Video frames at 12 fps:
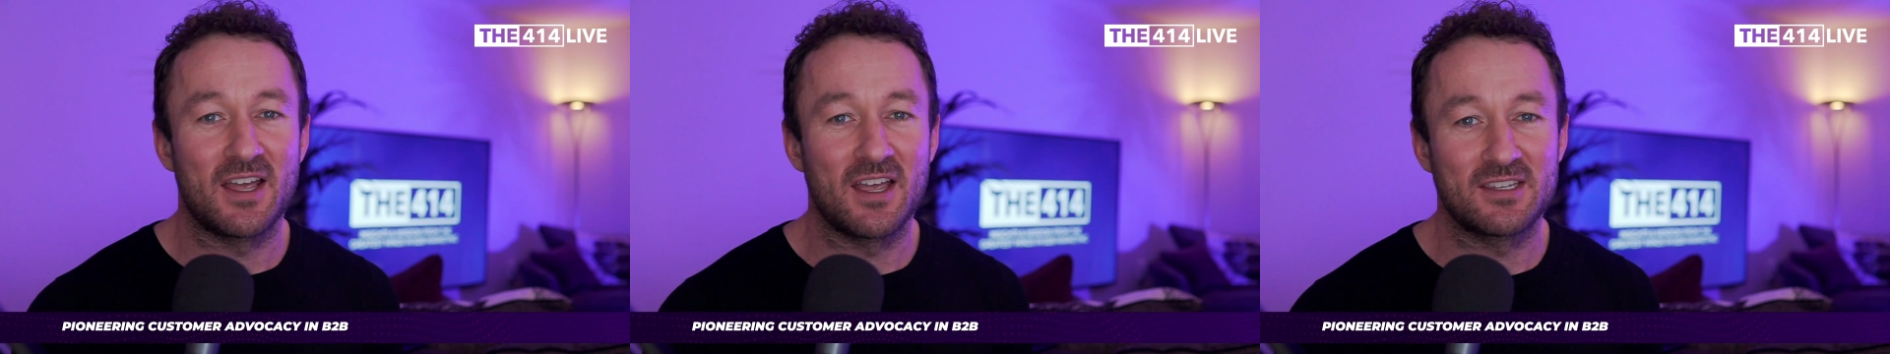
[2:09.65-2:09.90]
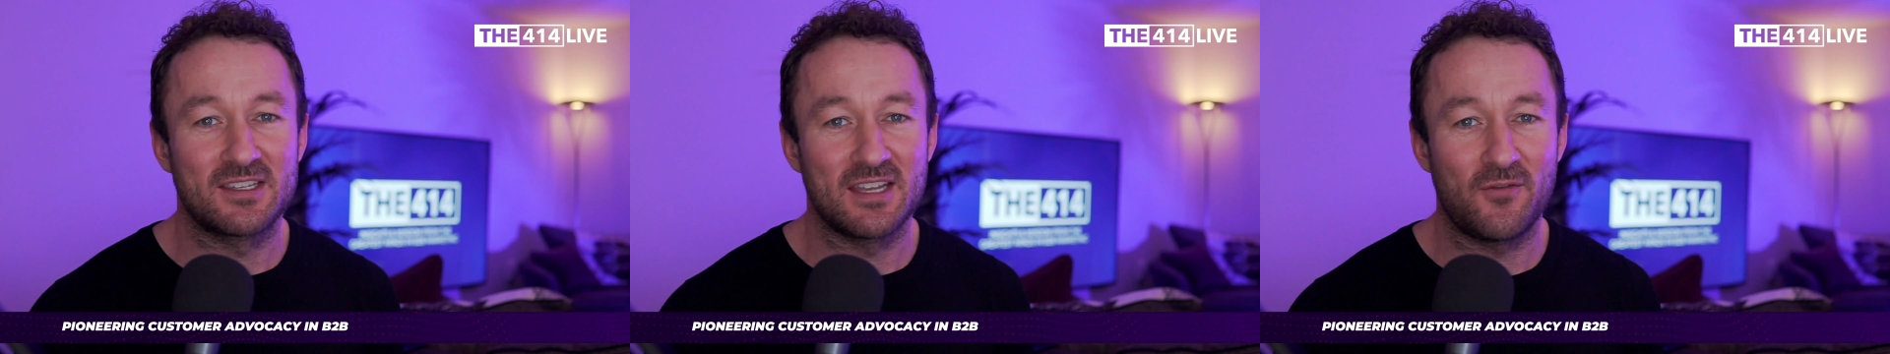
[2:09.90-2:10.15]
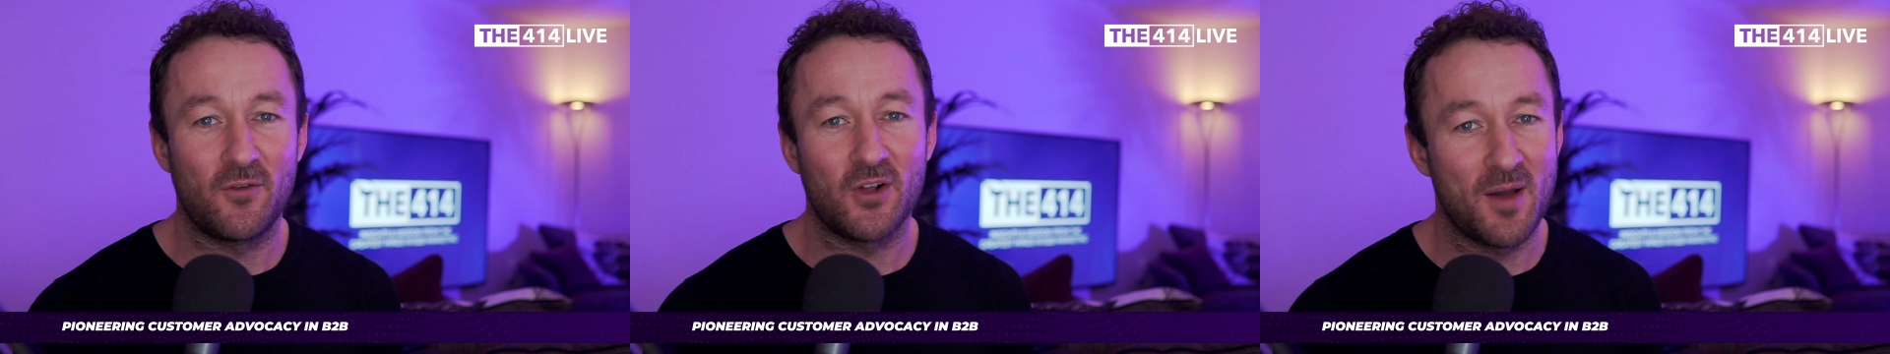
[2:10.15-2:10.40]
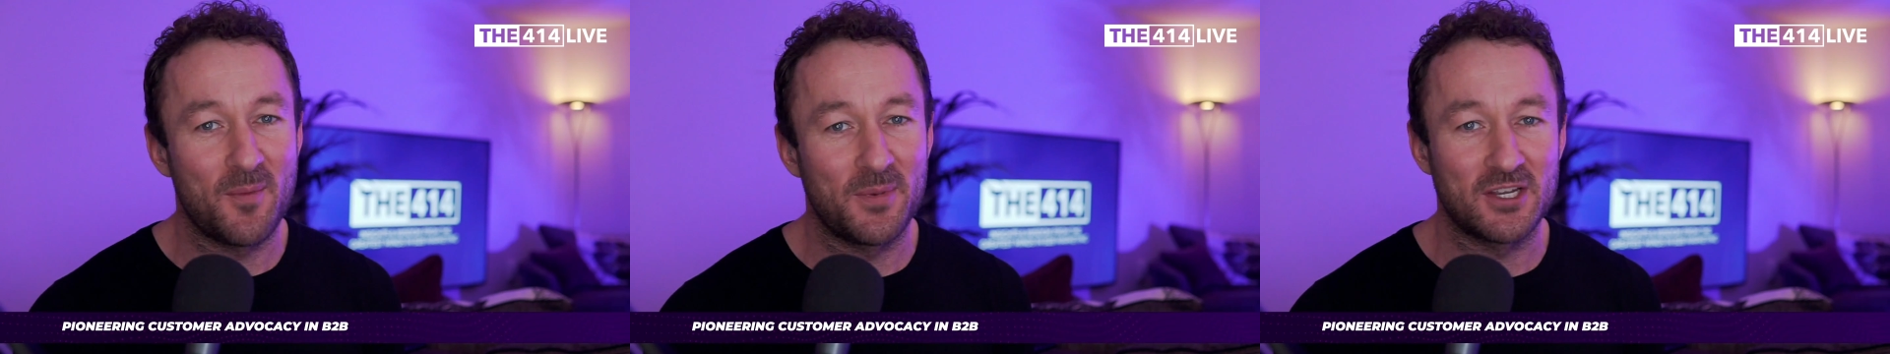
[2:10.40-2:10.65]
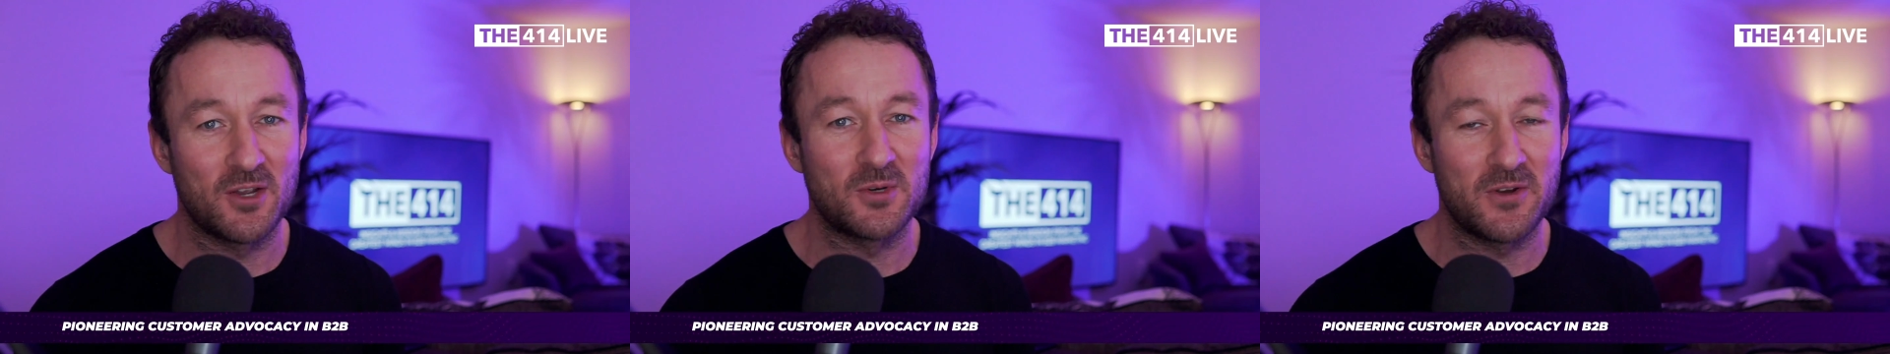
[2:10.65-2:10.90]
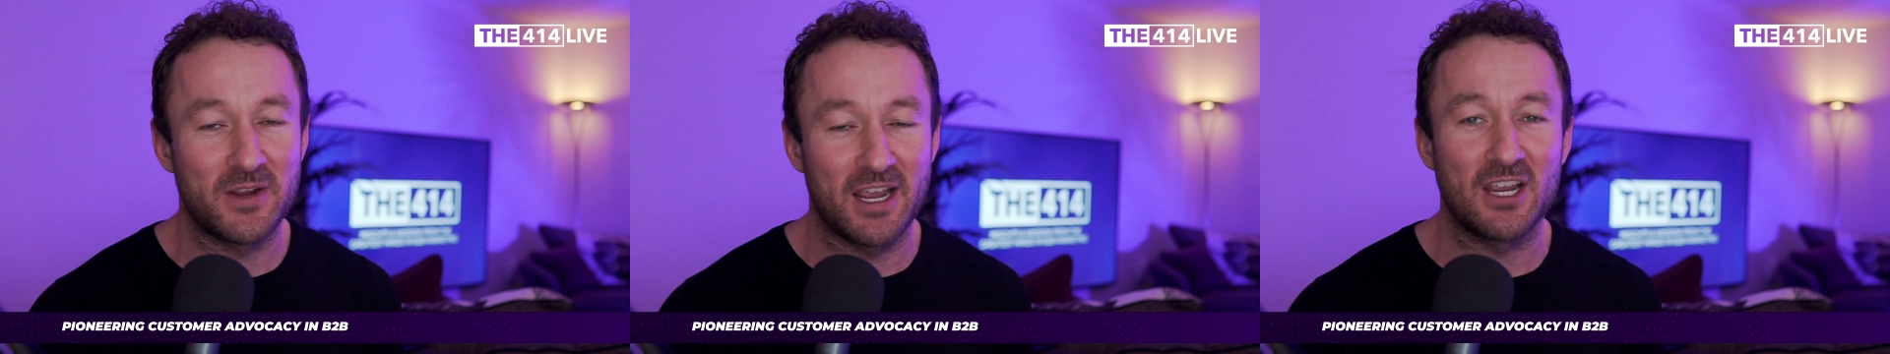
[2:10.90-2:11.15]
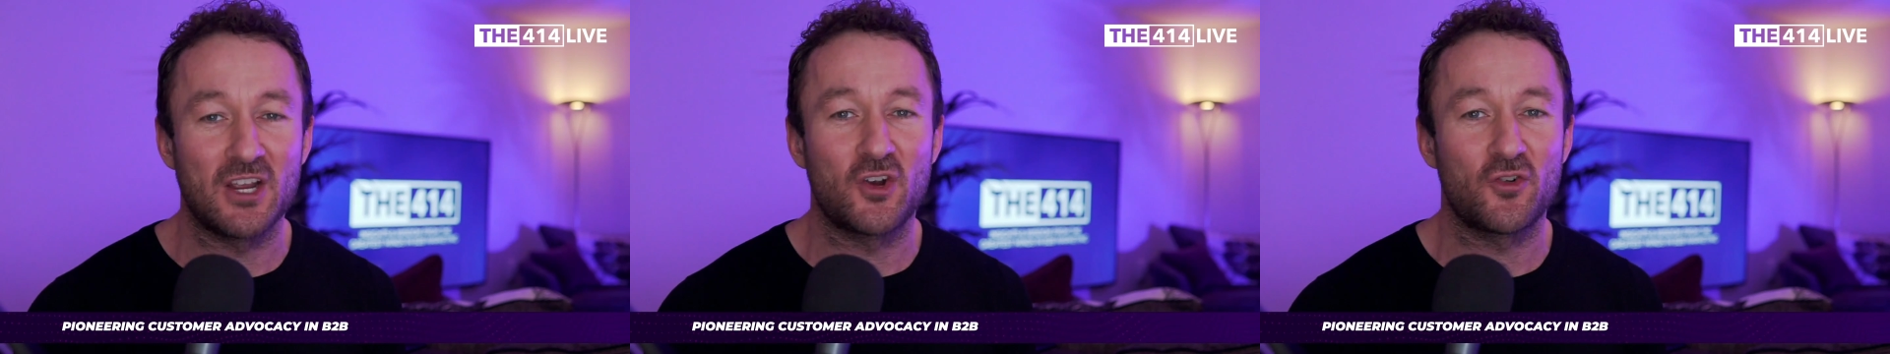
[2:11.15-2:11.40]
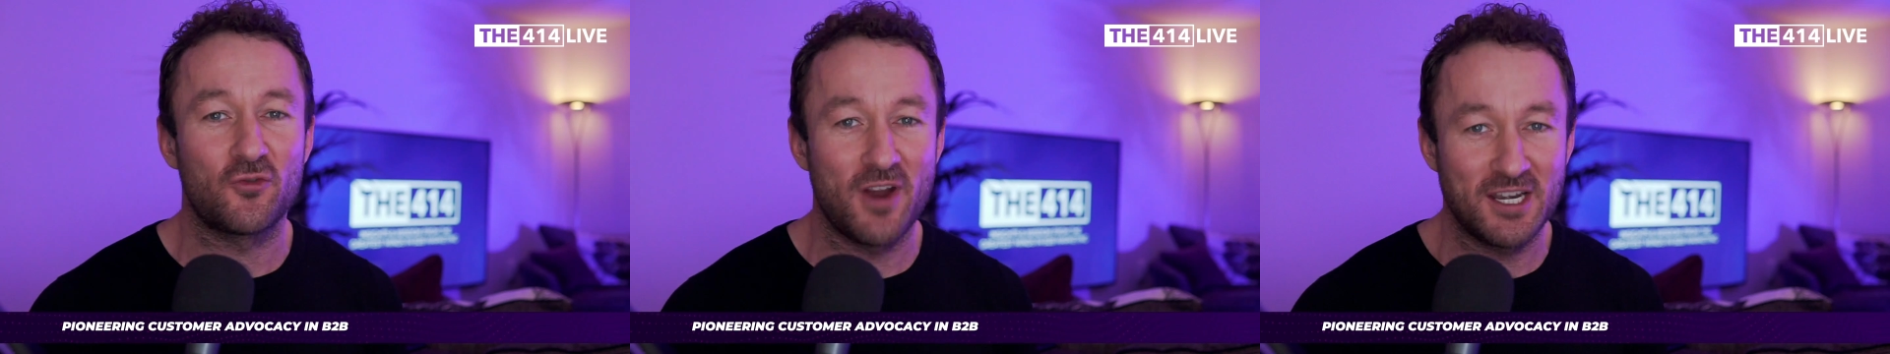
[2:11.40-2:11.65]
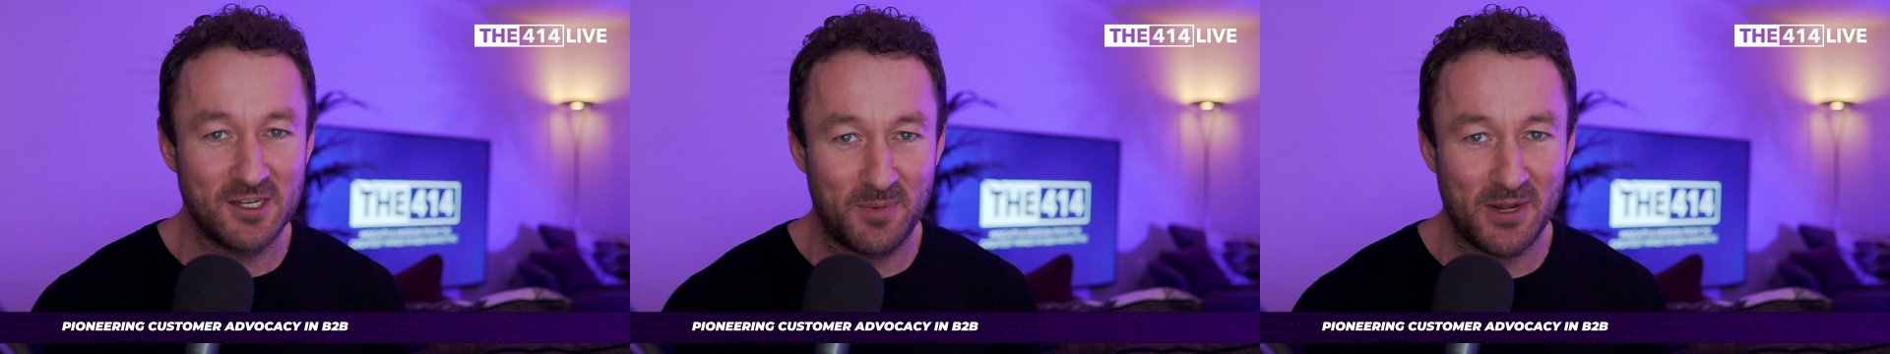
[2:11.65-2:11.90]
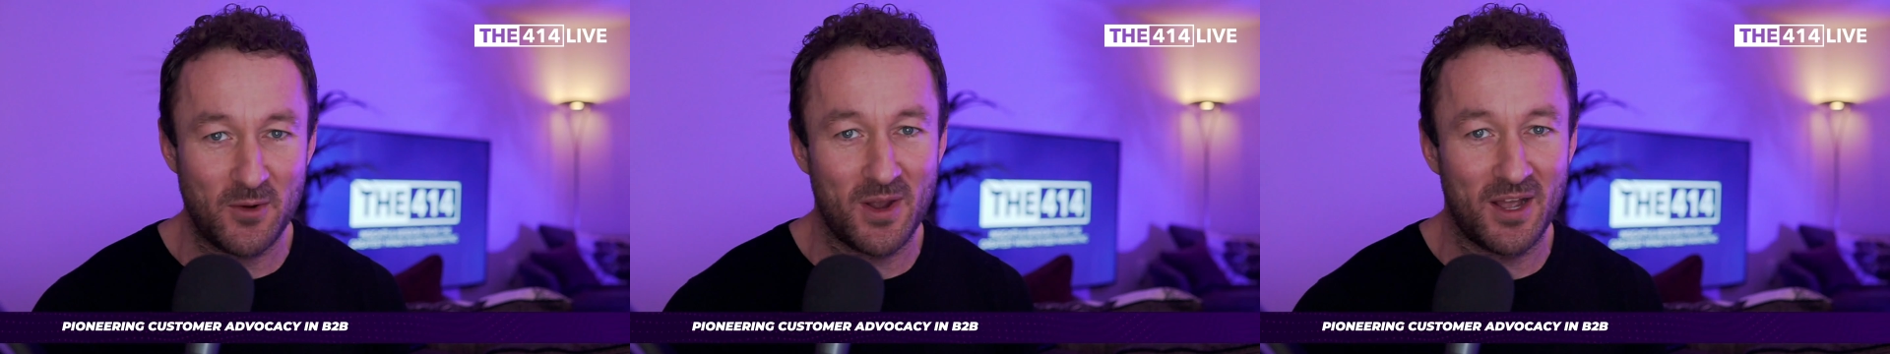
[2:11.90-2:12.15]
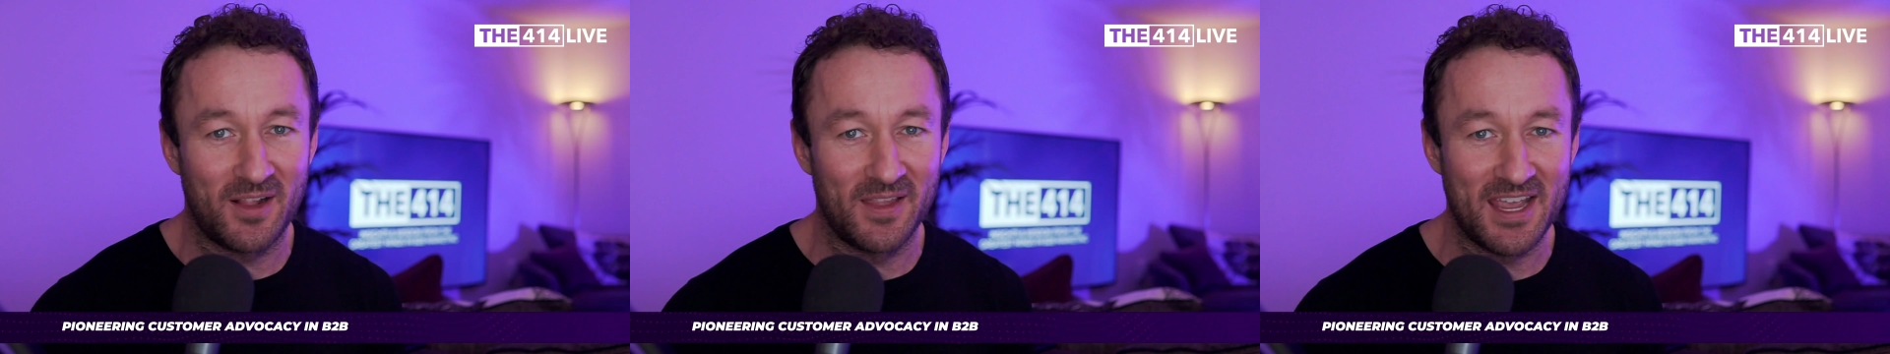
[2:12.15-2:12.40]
several companies who are doing incredibly well